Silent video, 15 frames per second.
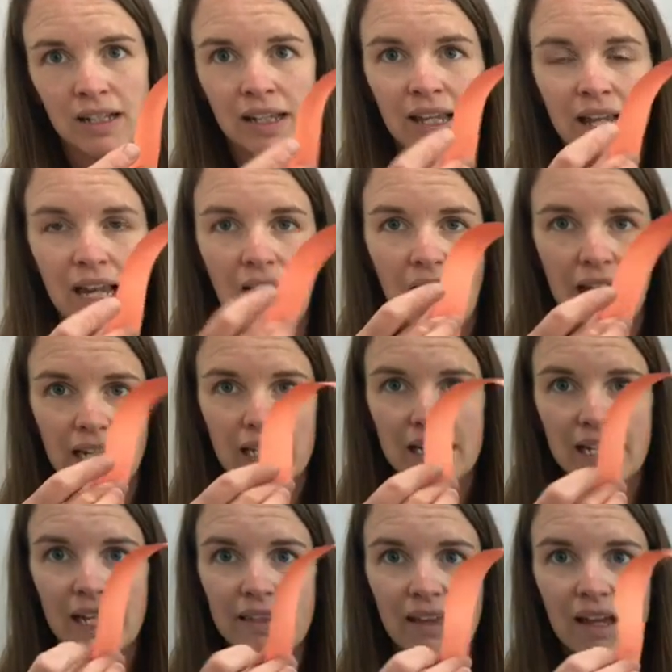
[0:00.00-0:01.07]
And I can
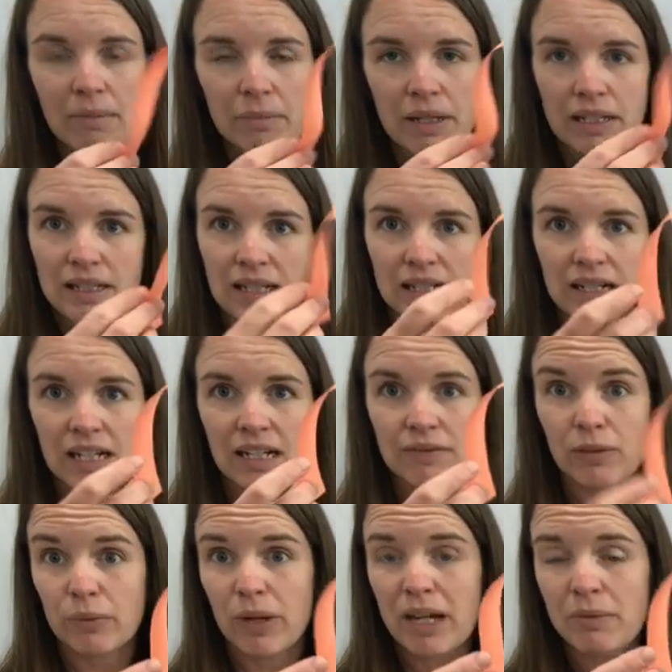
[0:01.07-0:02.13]
take that piece, that's kind of a
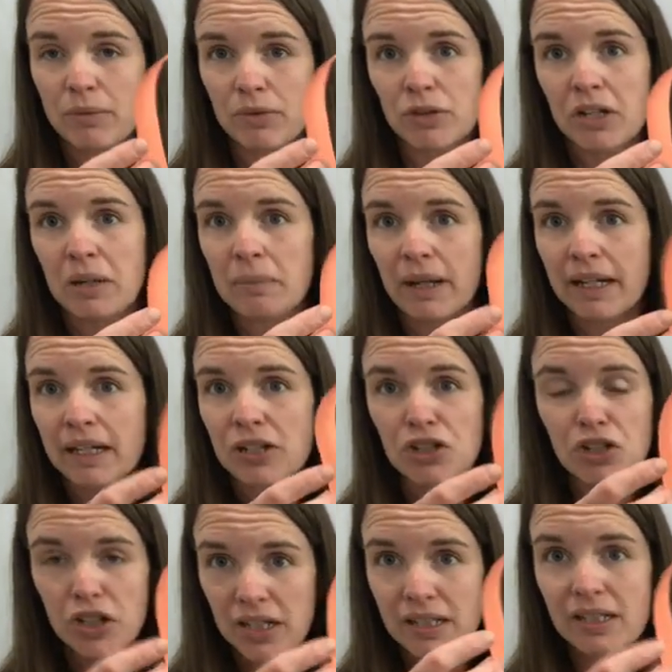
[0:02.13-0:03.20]
rainbow shape. I can
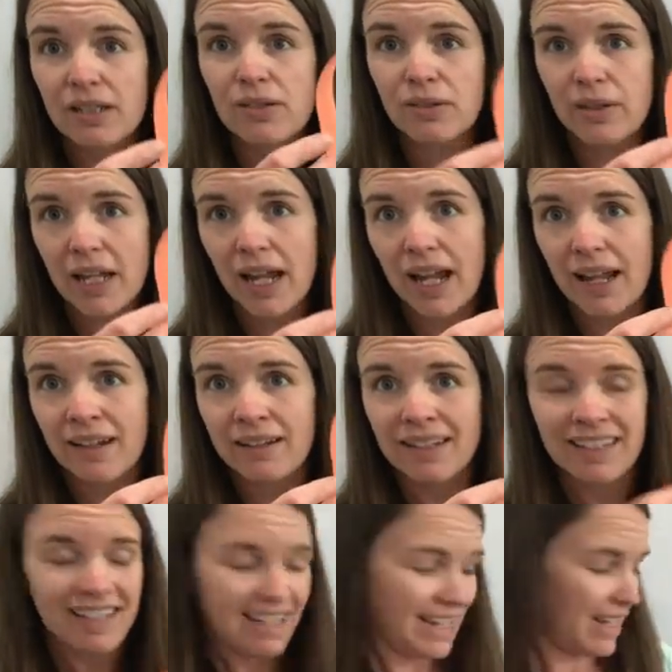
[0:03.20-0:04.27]
just do that.
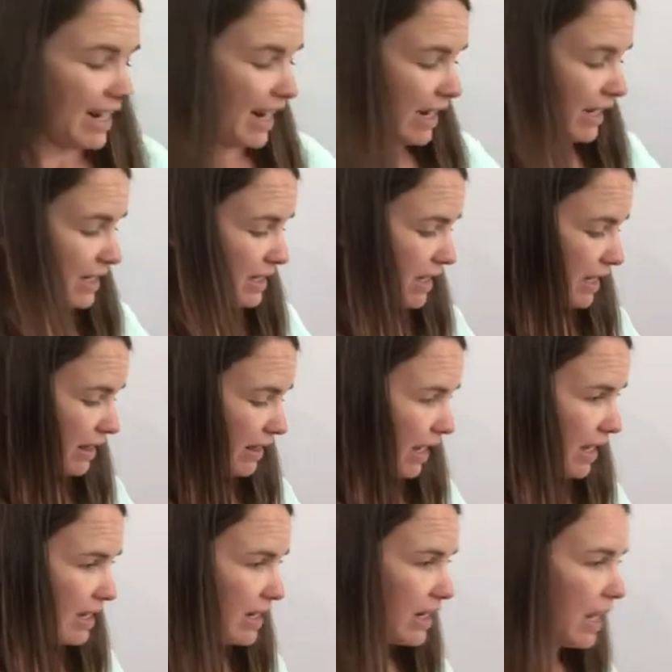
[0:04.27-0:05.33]
And I can take
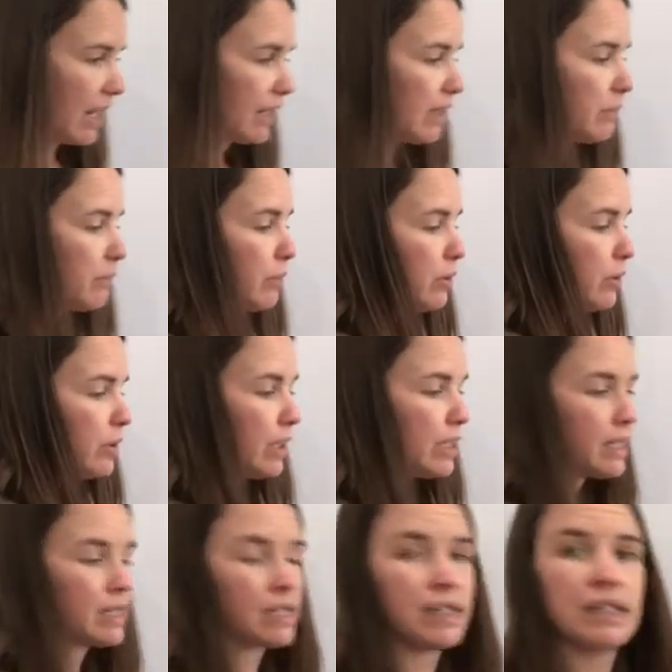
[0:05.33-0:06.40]
that and I can
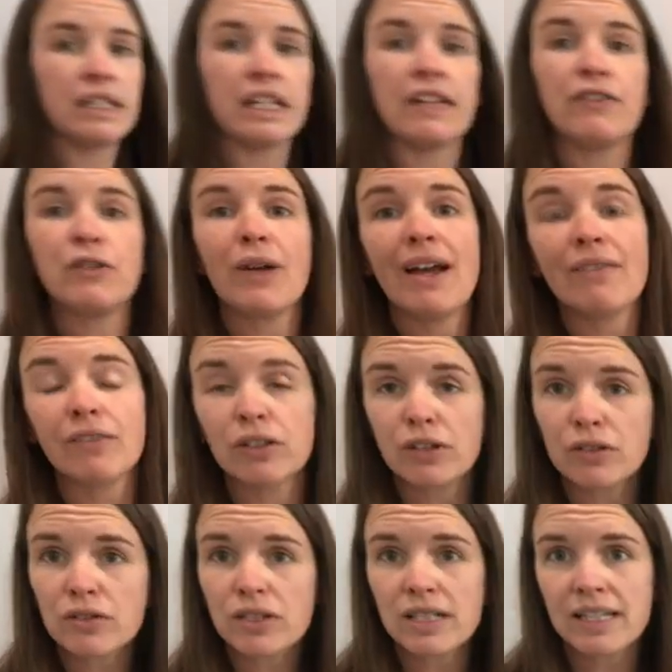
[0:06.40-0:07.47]
put, if you have
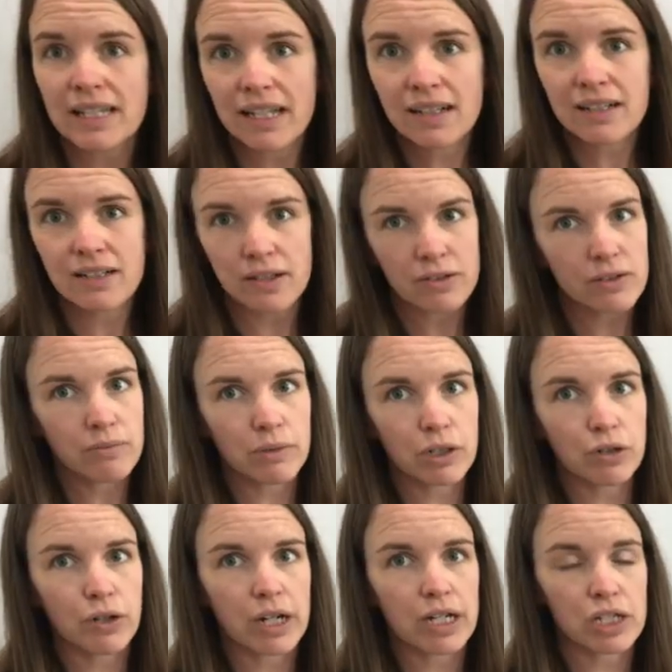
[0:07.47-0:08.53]
glue sticks, those work
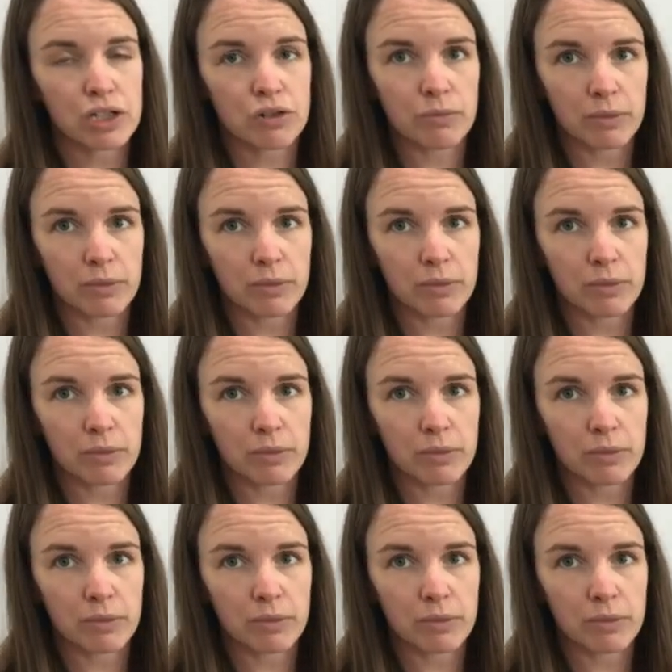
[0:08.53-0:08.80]
great too.